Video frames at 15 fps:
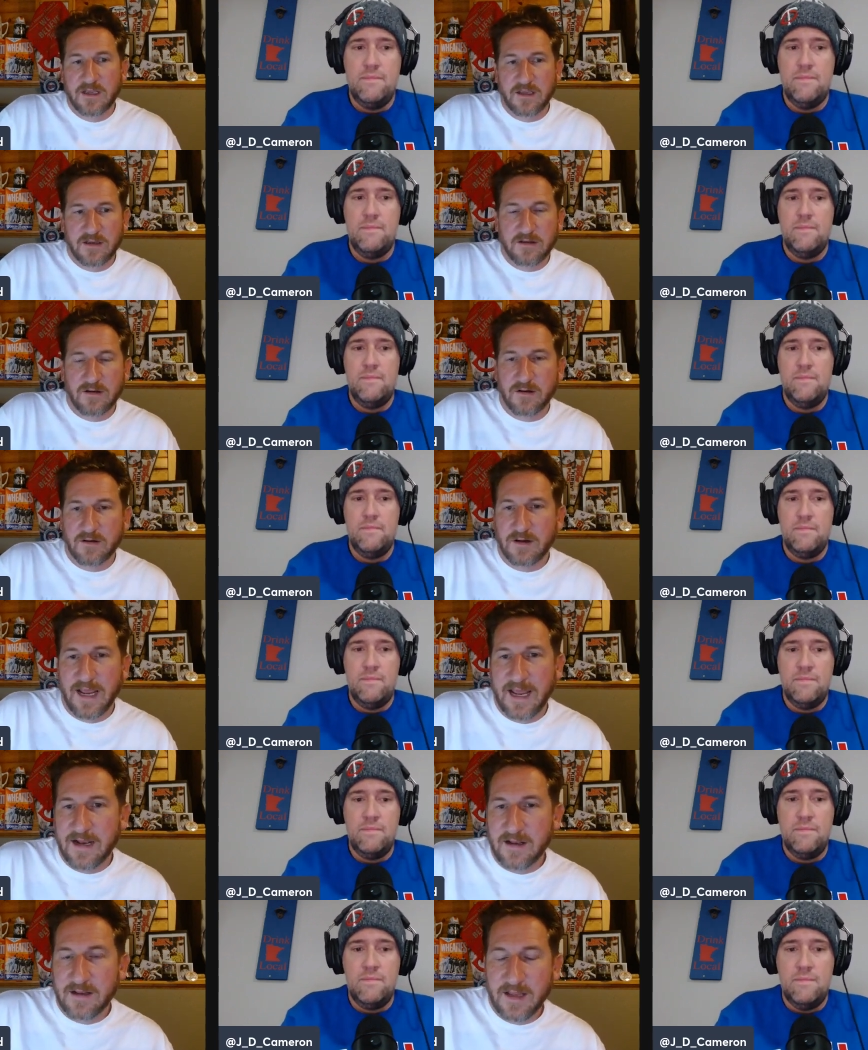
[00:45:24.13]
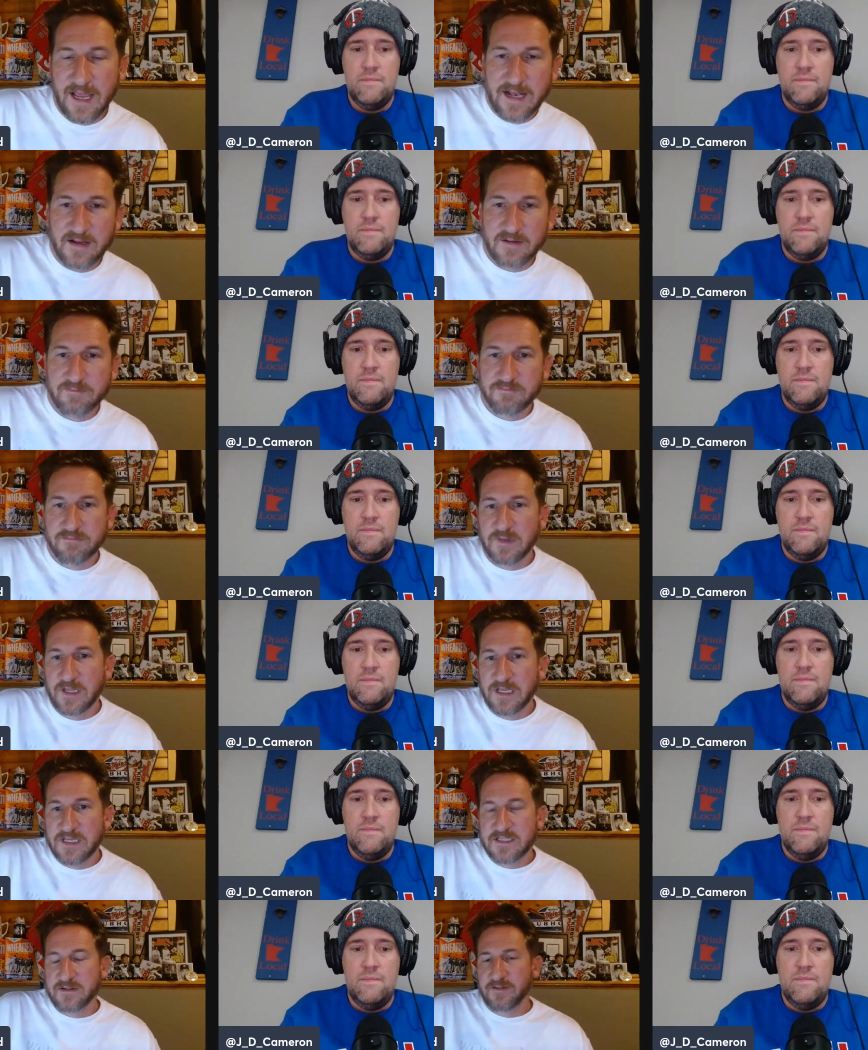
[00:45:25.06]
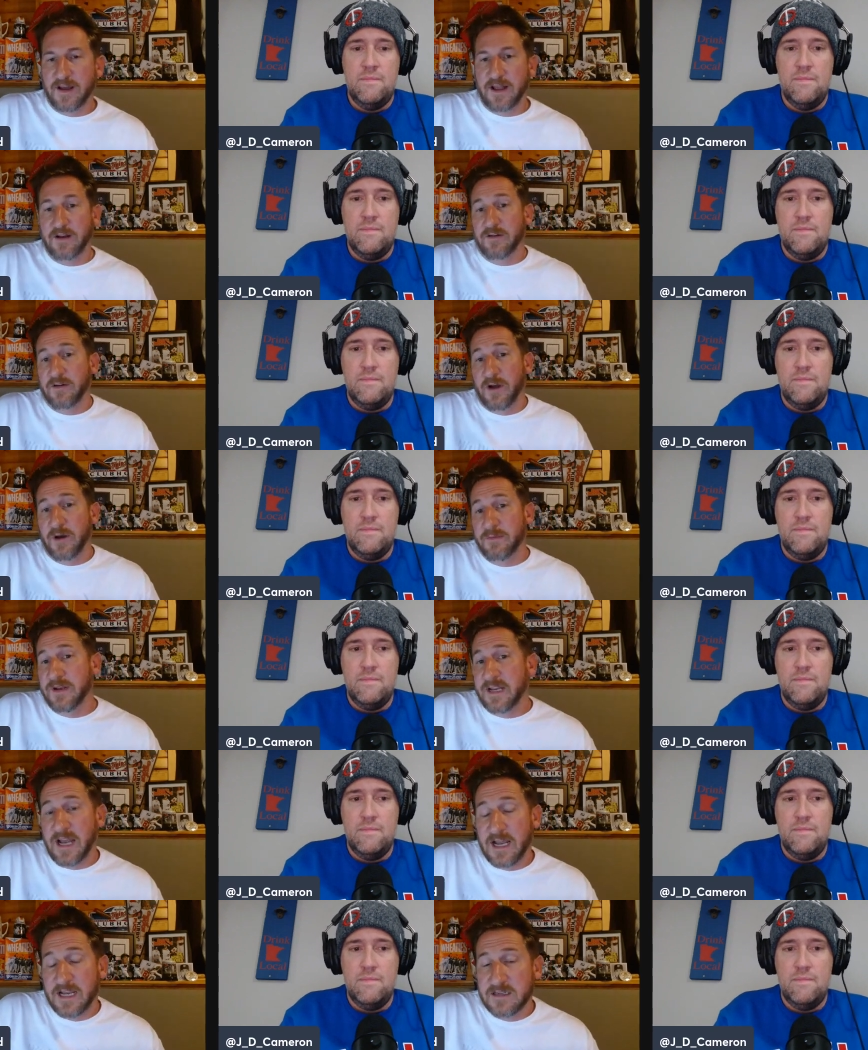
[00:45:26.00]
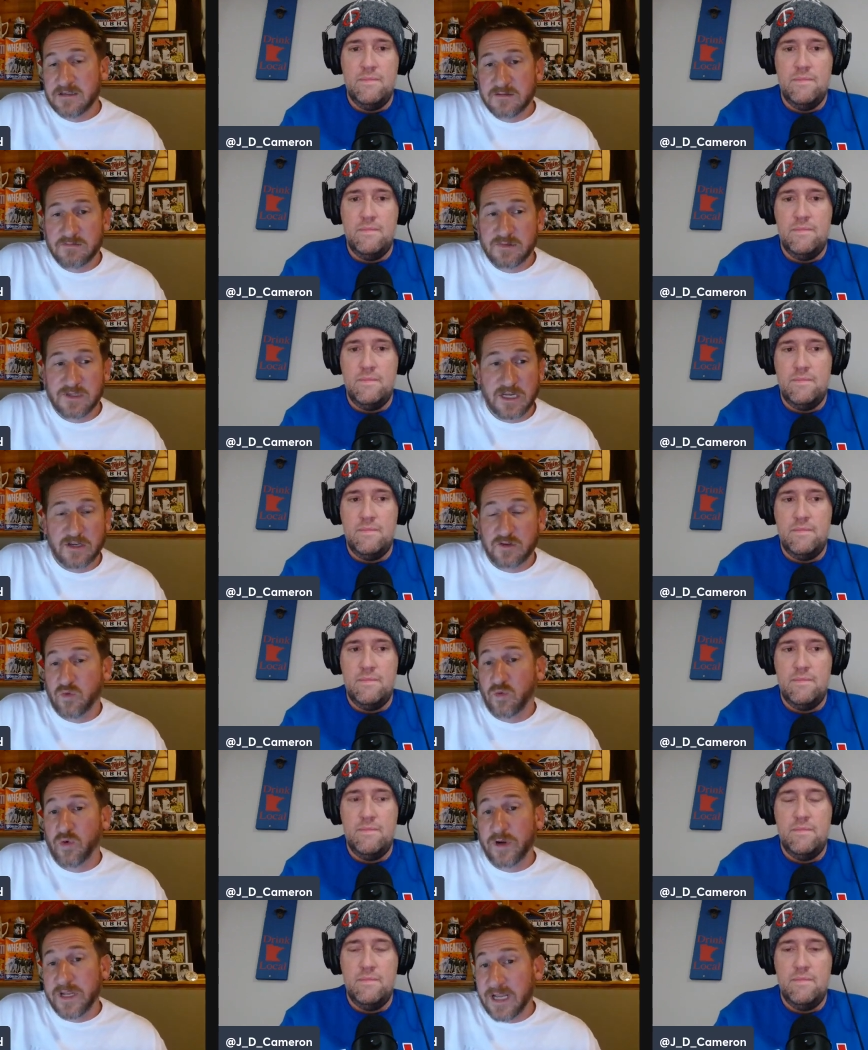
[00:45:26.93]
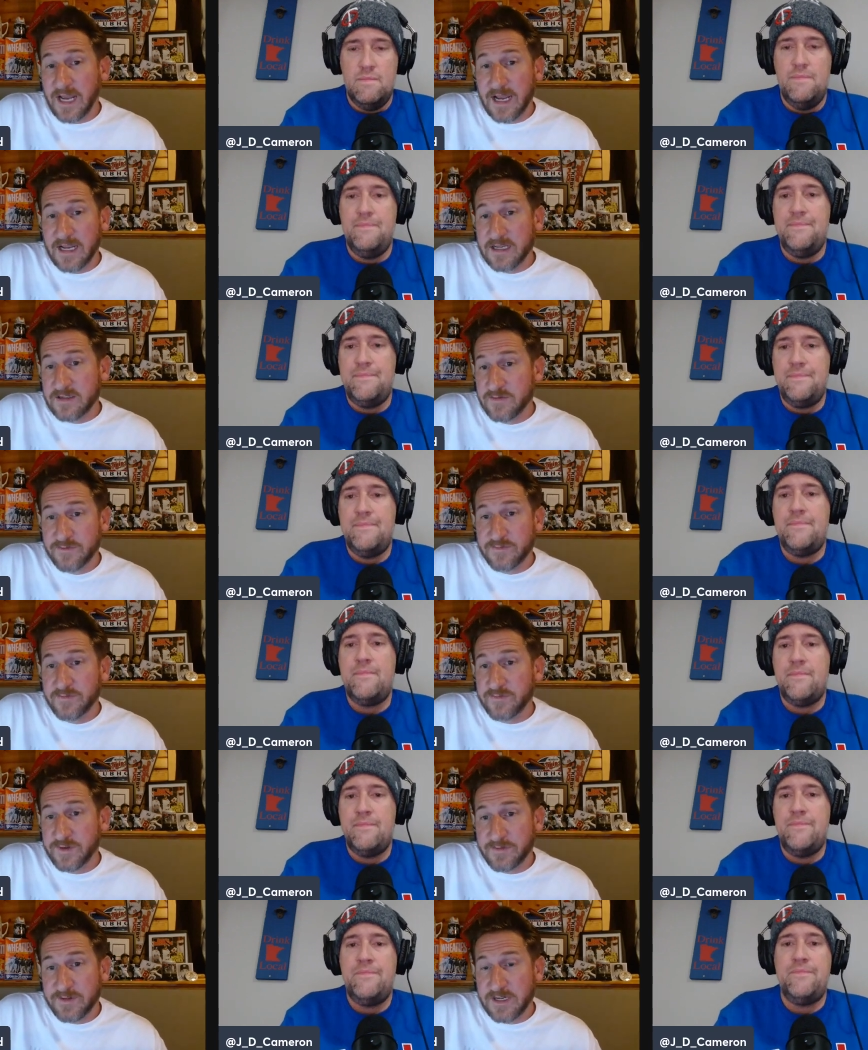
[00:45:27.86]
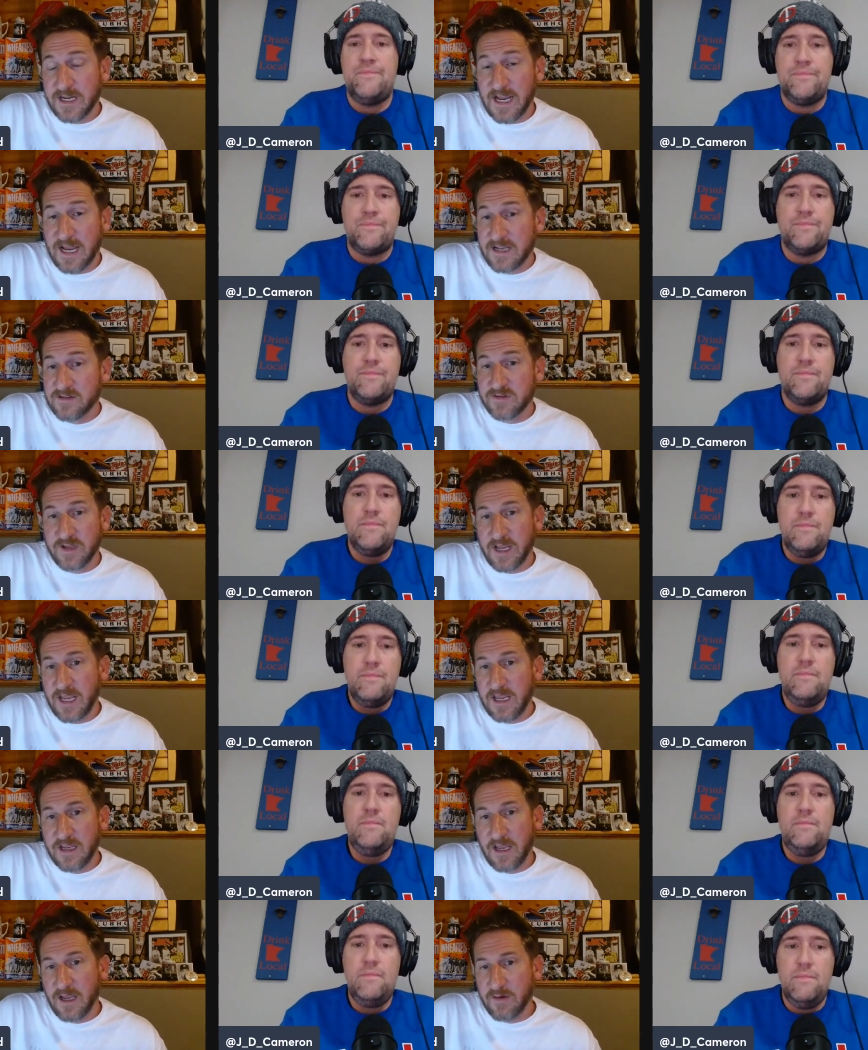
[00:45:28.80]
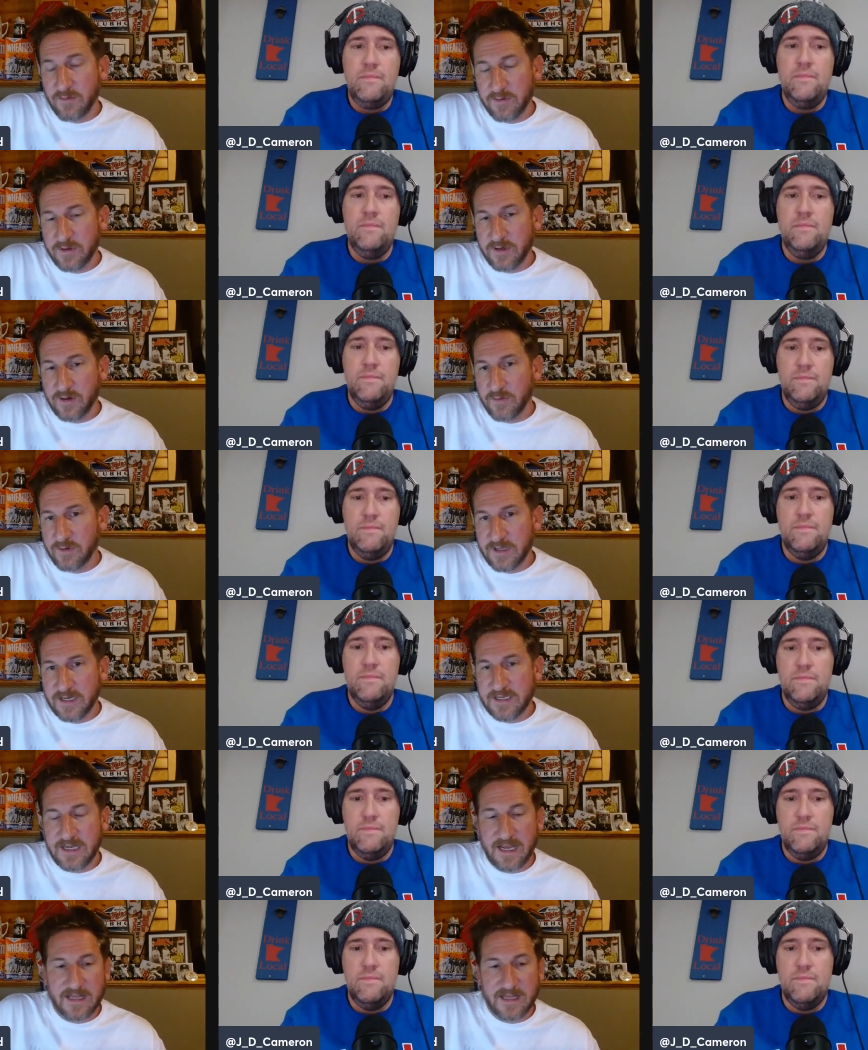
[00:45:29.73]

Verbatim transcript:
Speaker 1: you know, had a had a list of I don't know how many guys, say twenty guys, fifteen guys, and they're like, hey, yeah, we you know we'd like to